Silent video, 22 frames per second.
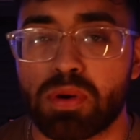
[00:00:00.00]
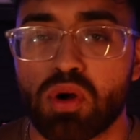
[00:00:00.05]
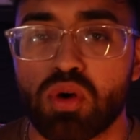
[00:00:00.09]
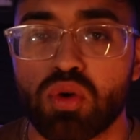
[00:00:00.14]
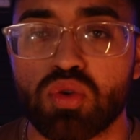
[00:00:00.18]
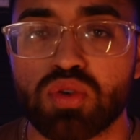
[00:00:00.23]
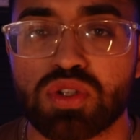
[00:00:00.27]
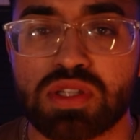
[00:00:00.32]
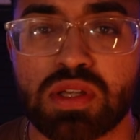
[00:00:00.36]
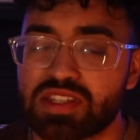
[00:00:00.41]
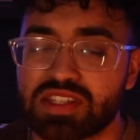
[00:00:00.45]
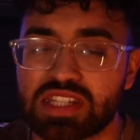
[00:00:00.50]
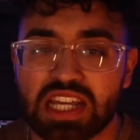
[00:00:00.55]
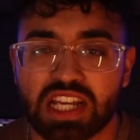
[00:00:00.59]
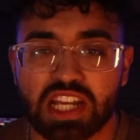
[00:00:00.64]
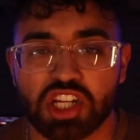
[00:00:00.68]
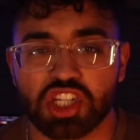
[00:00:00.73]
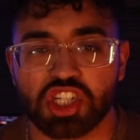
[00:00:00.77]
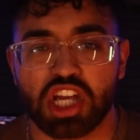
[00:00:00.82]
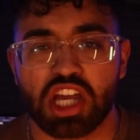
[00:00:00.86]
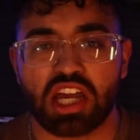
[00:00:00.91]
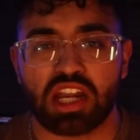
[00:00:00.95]
Pros, the
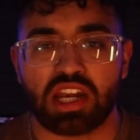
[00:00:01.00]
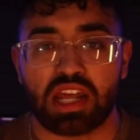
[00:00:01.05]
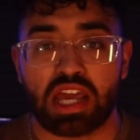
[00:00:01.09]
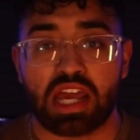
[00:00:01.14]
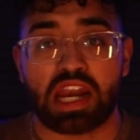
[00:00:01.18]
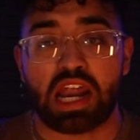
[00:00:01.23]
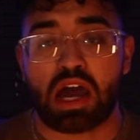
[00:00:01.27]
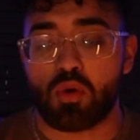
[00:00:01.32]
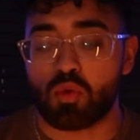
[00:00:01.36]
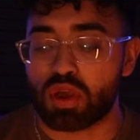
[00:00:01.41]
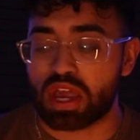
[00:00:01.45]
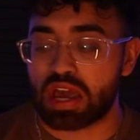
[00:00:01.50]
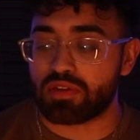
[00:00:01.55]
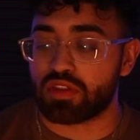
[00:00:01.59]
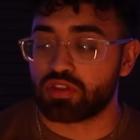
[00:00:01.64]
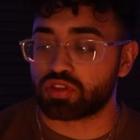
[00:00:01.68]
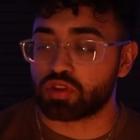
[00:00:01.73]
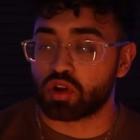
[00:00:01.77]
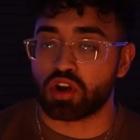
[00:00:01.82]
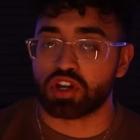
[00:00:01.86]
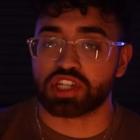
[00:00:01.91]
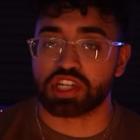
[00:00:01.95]
second gen, and now we have
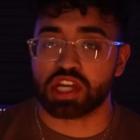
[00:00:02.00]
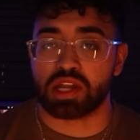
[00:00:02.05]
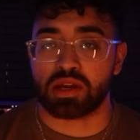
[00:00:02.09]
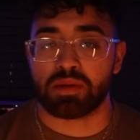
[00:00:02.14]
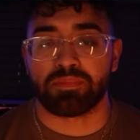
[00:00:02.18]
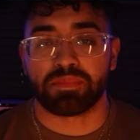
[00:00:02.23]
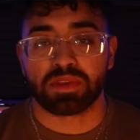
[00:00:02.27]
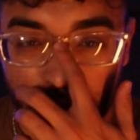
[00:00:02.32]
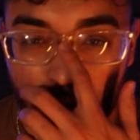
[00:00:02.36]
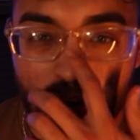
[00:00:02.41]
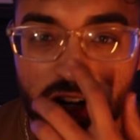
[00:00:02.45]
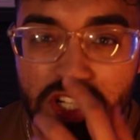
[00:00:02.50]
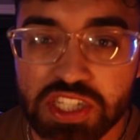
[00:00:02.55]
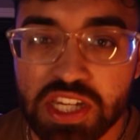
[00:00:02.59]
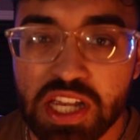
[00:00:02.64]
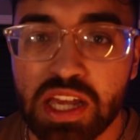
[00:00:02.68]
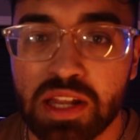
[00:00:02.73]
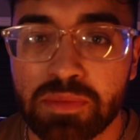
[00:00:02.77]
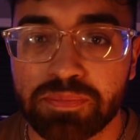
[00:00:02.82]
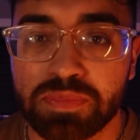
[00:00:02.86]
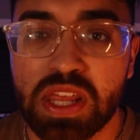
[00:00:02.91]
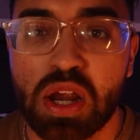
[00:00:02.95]
the third gen. The first
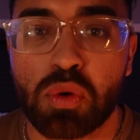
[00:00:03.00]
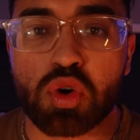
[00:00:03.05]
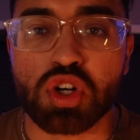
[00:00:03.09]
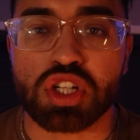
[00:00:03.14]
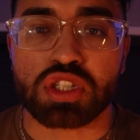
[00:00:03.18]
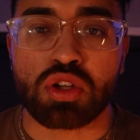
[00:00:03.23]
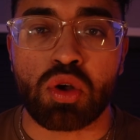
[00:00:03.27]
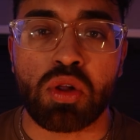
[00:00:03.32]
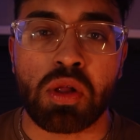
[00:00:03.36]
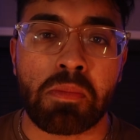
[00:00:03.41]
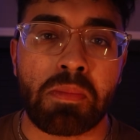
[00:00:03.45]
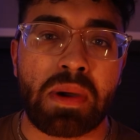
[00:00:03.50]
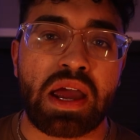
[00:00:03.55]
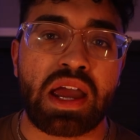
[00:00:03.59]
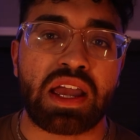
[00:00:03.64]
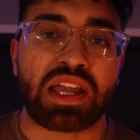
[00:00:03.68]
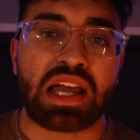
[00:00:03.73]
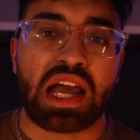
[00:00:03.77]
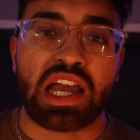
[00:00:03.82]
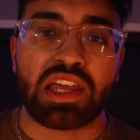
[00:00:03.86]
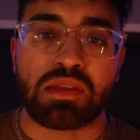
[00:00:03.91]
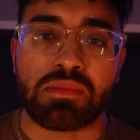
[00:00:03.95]
gen, they were stolen
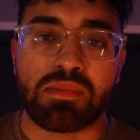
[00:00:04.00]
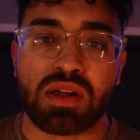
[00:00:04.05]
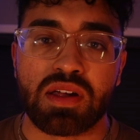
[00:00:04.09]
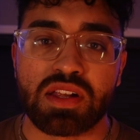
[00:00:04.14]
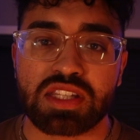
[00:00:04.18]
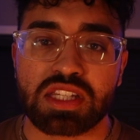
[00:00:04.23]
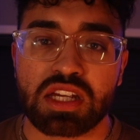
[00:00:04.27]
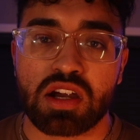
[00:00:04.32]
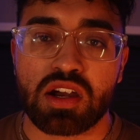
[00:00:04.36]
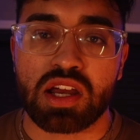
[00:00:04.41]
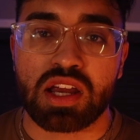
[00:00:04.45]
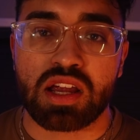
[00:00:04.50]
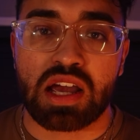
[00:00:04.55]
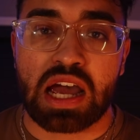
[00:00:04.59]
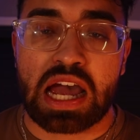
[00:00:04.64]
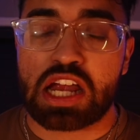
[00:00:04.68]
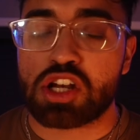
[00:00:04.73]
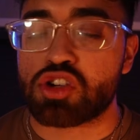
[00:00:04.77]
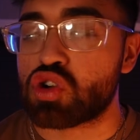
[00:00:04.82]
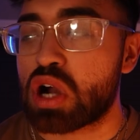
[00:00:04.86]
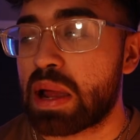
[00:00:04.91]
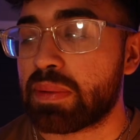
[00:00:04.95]
by a guy in the military.
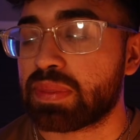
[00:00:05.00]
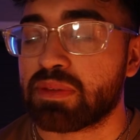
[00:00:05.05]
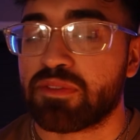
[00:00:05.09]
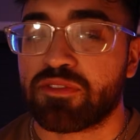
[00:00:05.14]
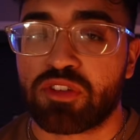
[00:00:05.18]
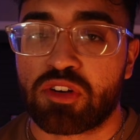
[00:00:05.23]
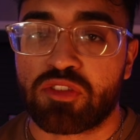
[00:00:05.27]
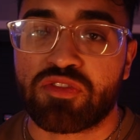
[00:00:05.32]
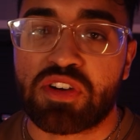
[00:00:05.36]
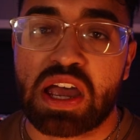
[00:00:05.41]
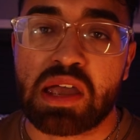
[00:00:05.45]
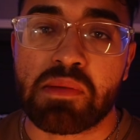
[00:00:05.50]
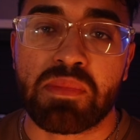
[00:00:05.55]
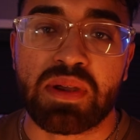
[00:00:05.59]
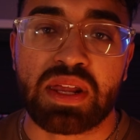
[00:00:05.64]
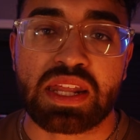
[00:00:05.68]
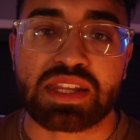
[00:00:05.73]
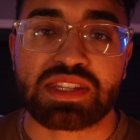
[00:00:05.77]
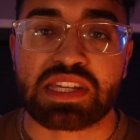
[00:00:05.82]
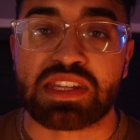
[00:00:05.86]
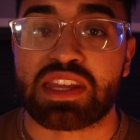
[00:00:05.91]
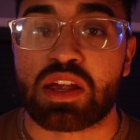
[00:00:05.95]
I dropped them for 5
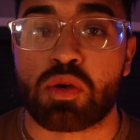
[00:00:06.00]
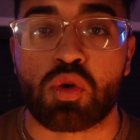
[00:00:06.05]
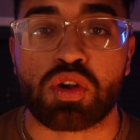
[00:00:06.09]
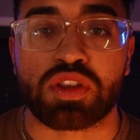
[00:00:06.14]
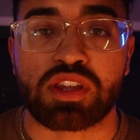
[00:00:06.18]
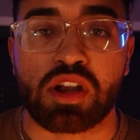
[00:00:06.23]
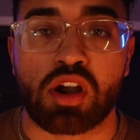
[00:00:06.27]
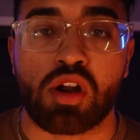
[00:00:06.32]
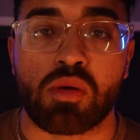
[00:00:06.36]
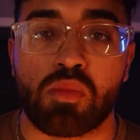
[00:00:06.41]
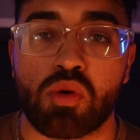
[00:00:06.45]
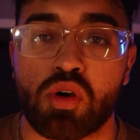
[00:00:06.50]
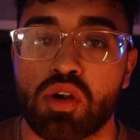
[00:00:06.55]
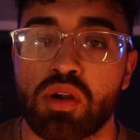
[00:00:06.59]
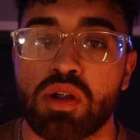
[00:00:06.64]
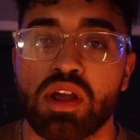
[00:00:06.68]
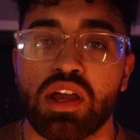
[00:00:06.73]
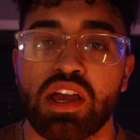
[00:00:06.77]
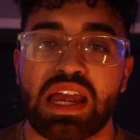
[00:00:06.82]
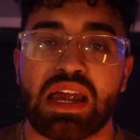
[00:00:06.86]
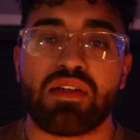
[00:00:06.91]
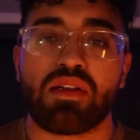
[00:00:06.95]
minutes and they weren't there no more.